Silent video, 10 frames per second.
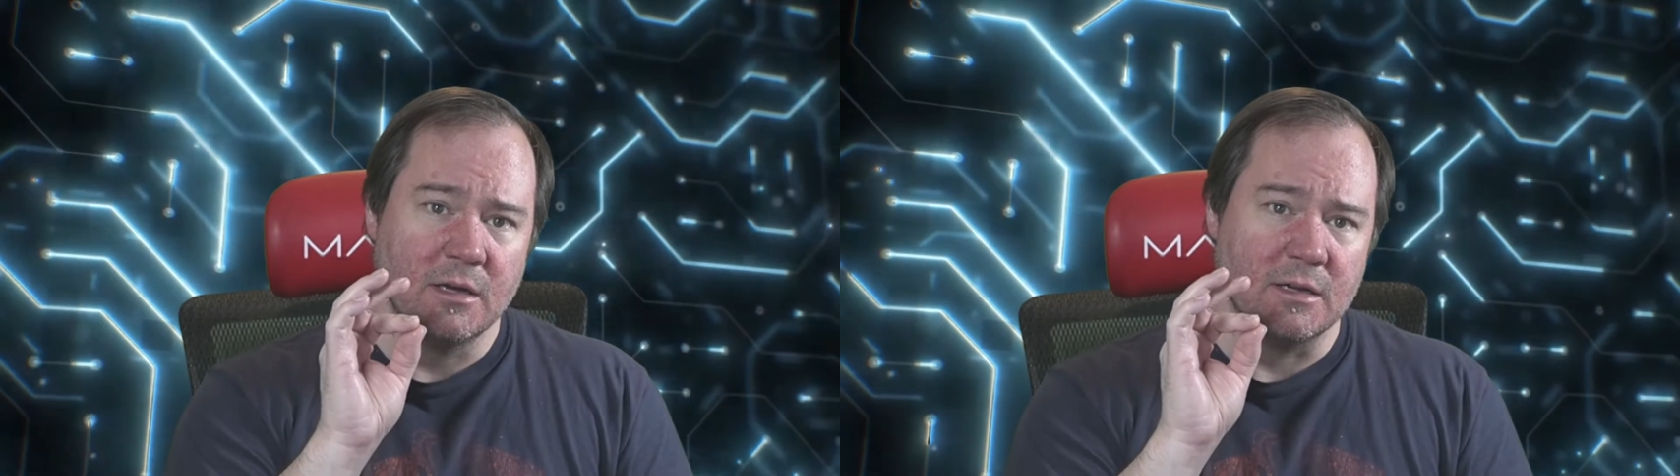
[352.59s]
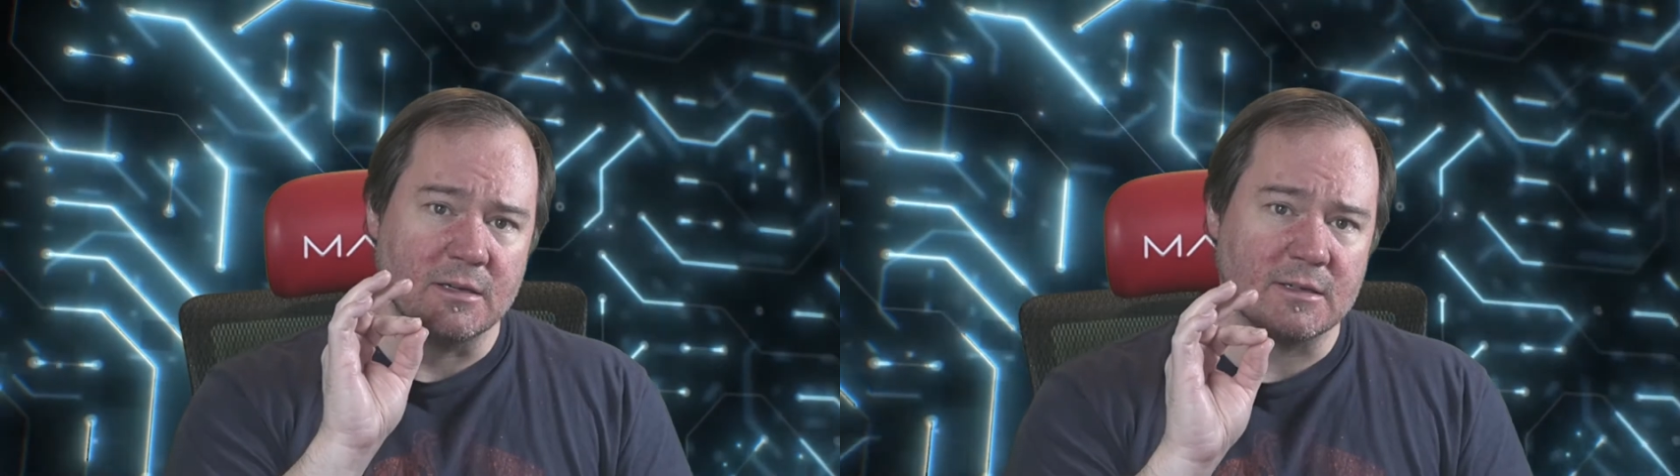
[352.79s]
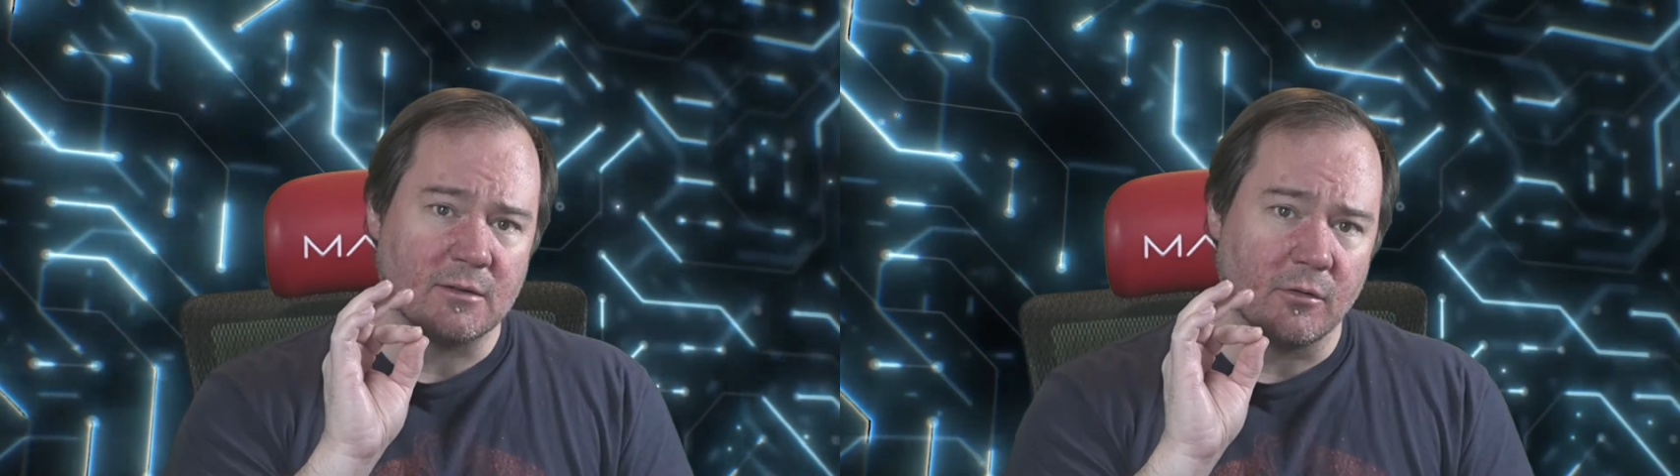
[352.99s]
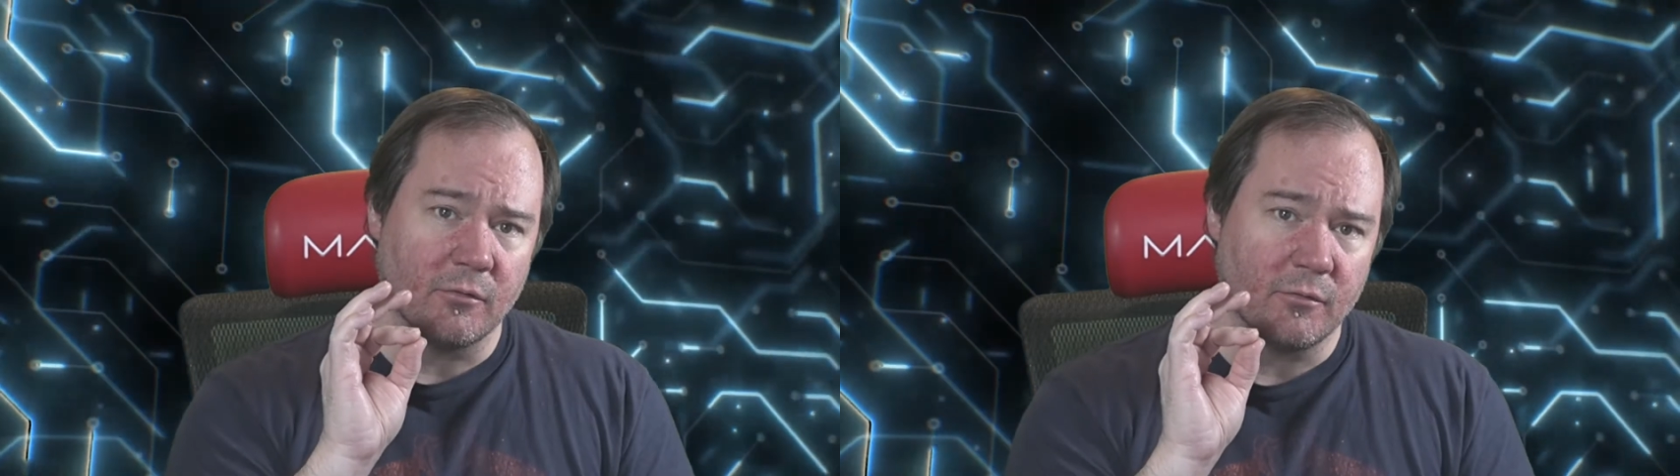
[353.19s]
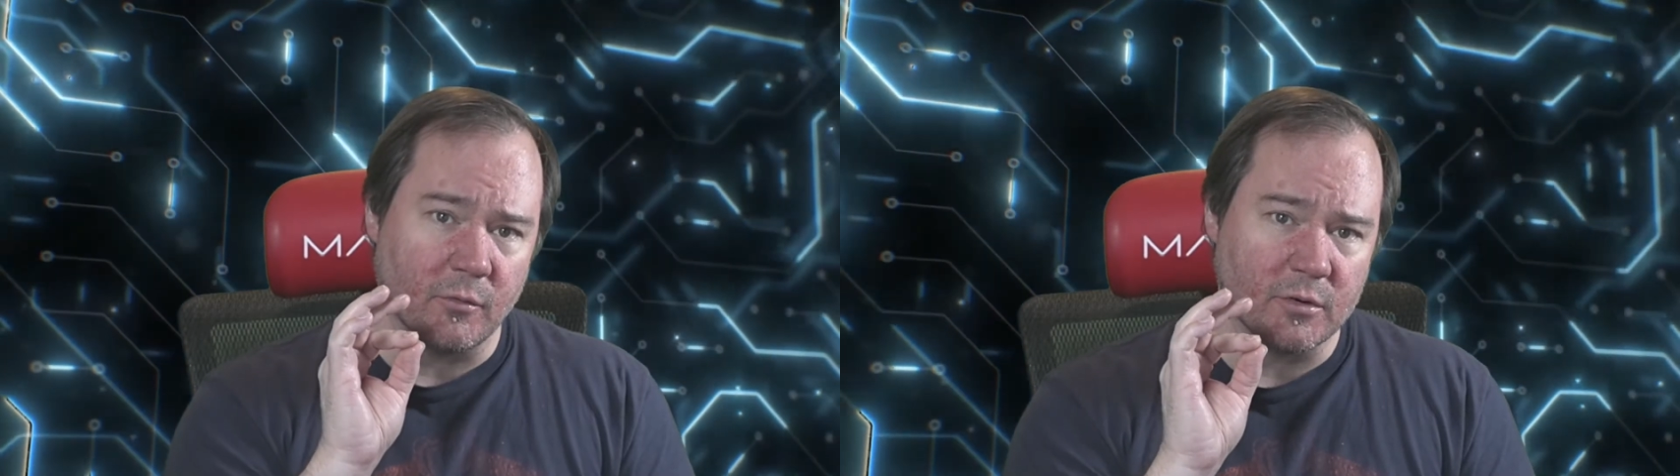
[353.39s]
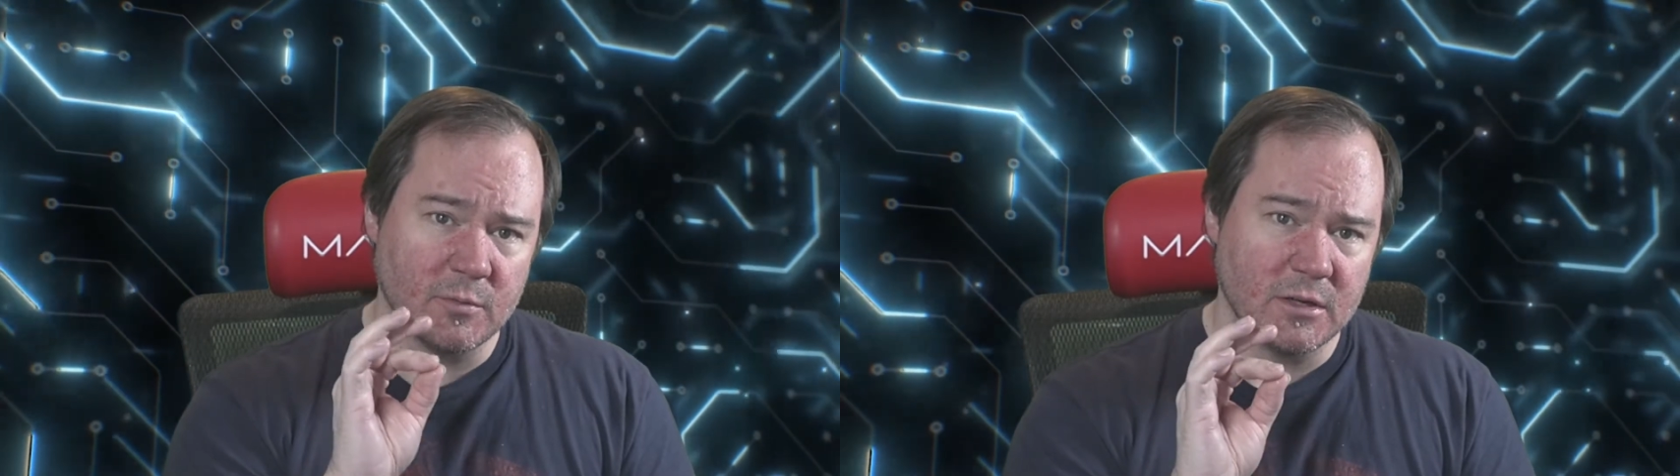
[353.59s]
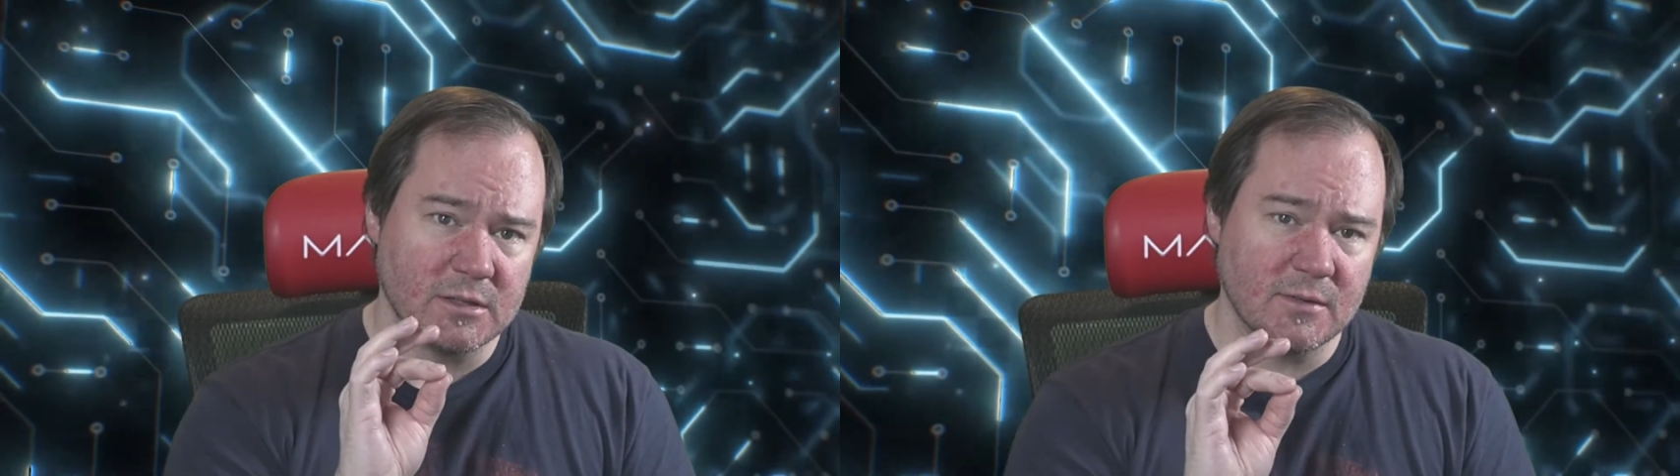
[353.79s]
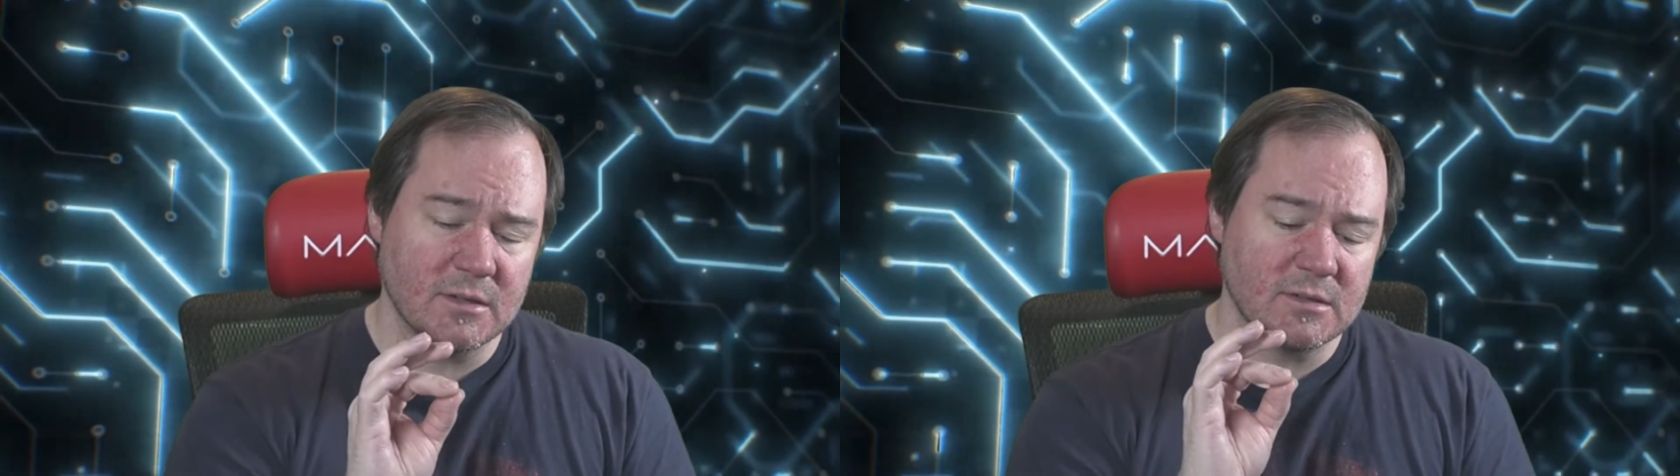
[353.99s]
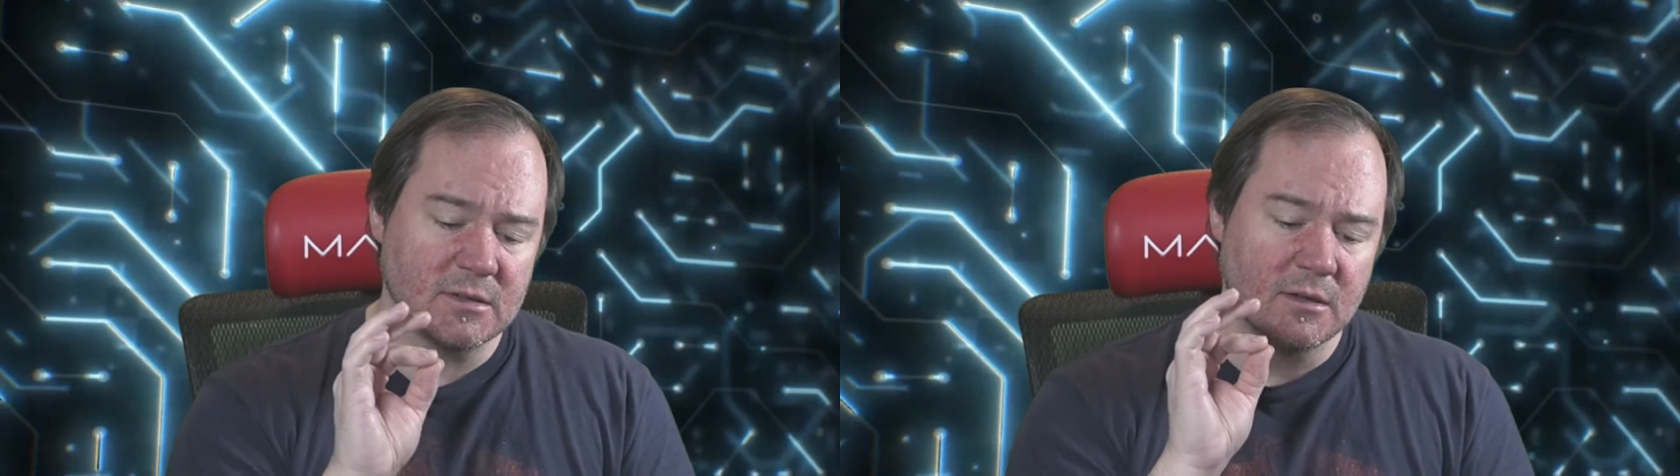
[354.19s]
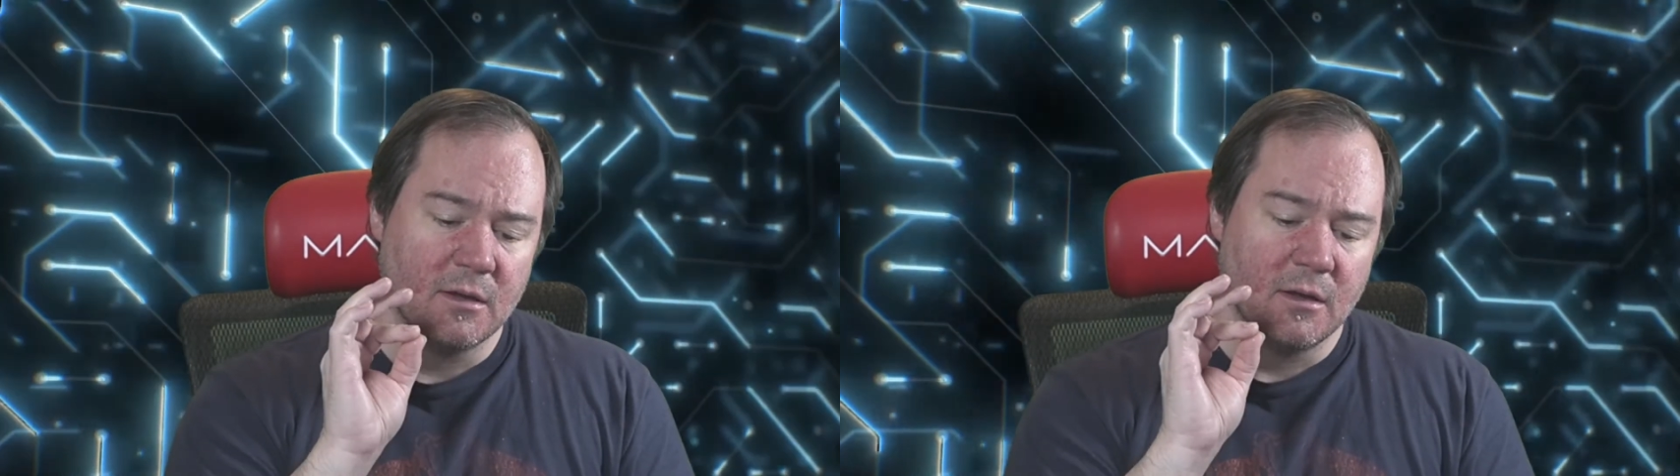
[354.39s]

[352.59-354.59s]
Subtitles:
and a stickler for responsiveness,